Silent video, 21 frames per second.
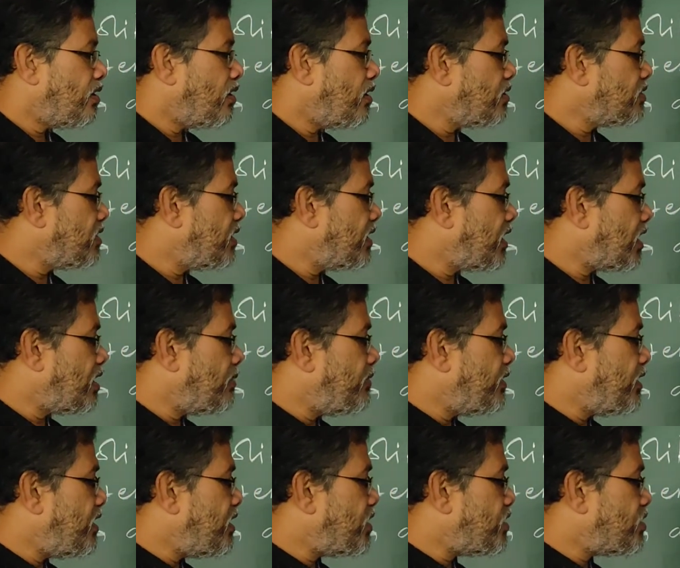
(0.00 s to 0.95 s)
On the
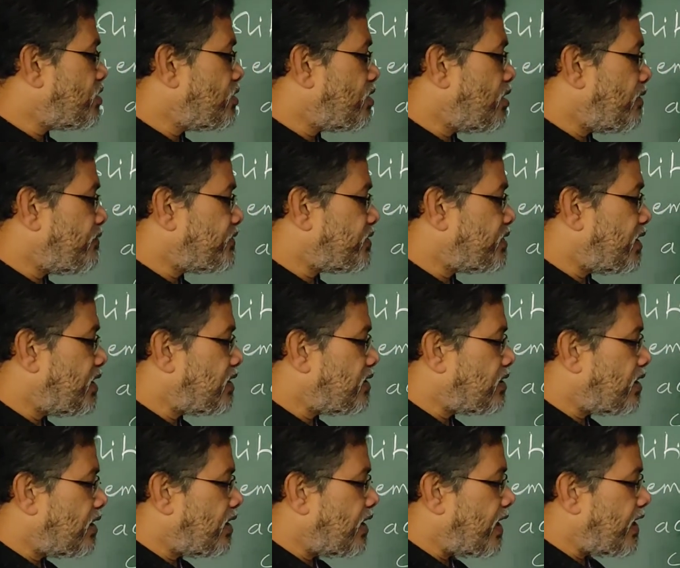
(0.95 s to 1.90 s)
recommendation of
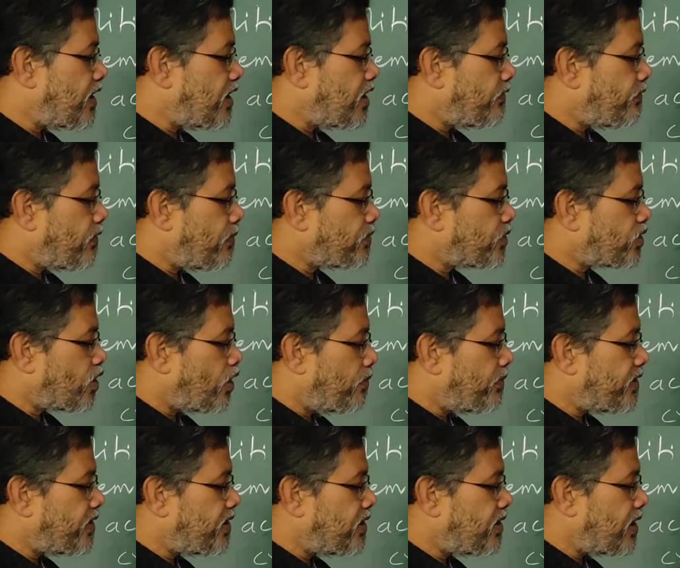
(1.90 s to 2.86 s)
Central Land Reforms
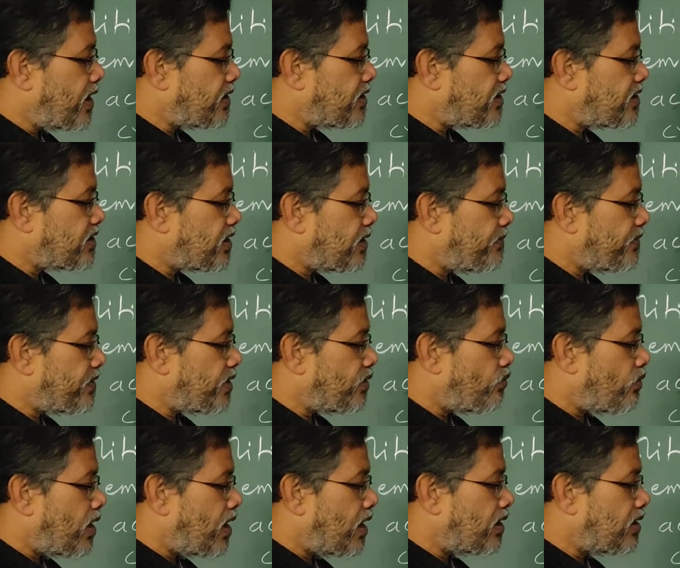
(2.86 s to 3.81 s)
Committee
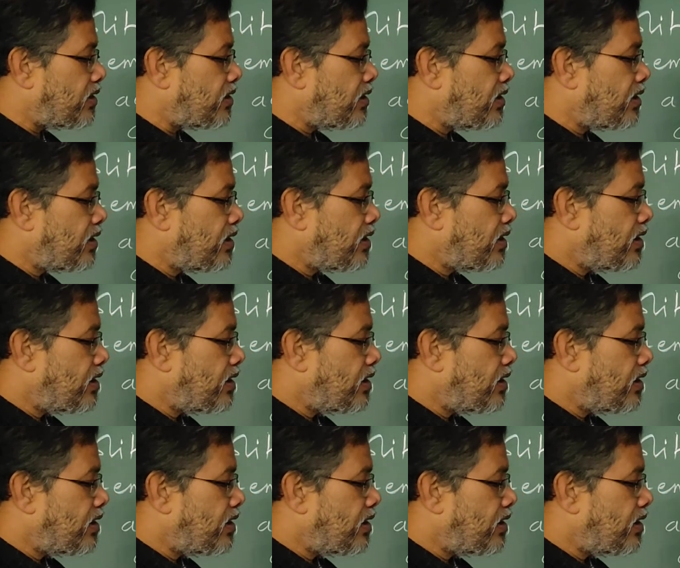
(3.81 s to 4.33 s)
1971,